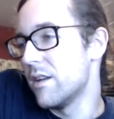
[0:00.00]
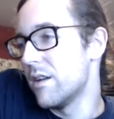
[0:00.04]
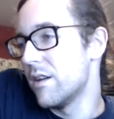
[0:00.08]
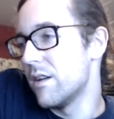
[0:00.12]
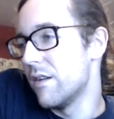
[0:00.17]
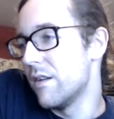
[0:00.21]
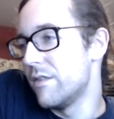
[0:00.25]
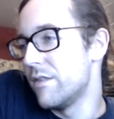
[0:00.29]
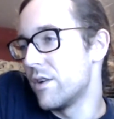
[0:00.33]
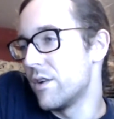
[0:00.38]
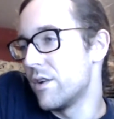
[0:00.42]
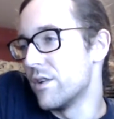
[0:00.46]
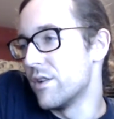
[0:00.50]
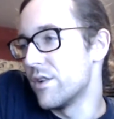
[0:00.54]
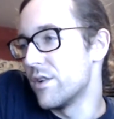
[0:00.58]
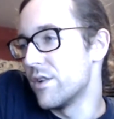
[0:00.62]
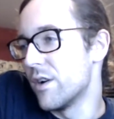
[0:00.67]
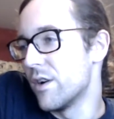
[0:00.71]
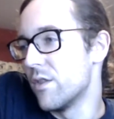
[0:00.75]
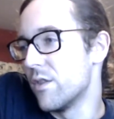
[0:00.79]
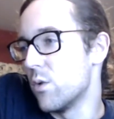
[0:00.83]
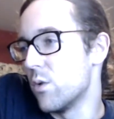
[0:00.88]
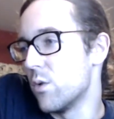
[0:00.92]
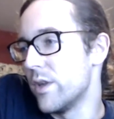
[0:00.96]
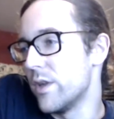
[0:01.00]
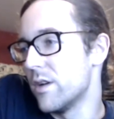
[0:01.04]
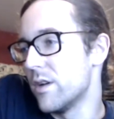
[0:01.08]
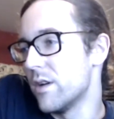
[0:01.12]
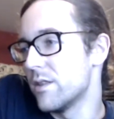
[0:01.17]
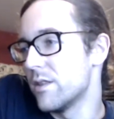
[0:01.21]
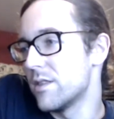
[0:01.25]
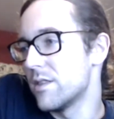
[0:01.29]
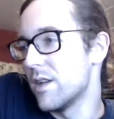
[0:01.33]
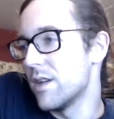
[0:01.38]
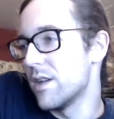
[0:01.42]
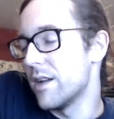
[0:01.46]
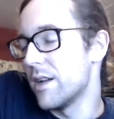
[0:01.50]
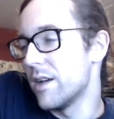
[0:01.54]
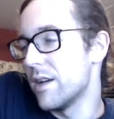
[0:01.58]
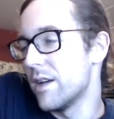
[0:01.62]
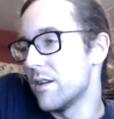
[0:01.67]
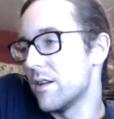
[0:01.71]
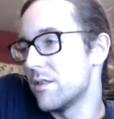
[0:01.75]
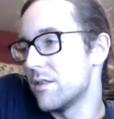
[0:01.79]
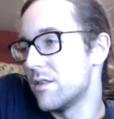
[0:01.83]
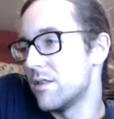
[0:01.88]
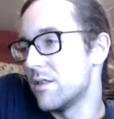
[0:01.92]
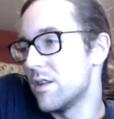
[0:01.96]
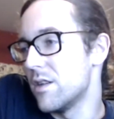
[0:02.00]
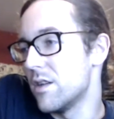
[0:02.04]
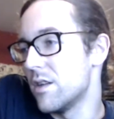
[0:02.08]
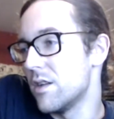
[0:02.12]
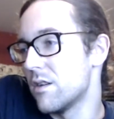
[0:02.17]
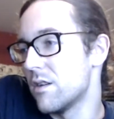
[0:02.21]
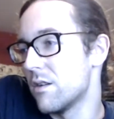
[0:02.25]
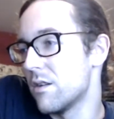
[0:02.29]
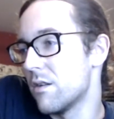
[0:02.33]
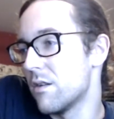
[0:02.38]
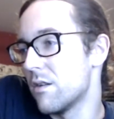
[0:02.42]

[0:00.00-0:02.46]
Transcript: If you can turn the wheel, it's not LSD.